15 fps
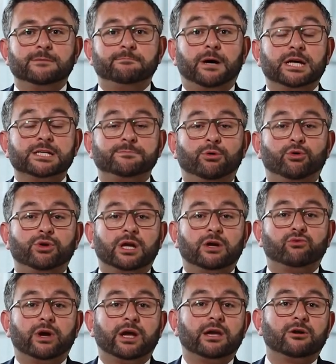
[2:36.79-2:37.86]
passporting
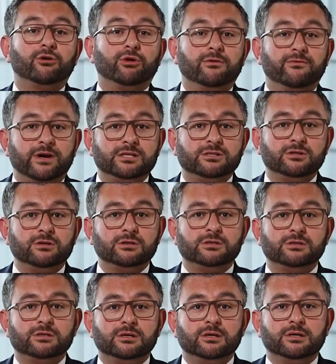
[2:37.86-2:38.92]
regular
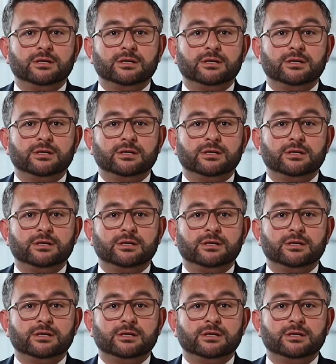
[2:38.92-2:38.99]
investors.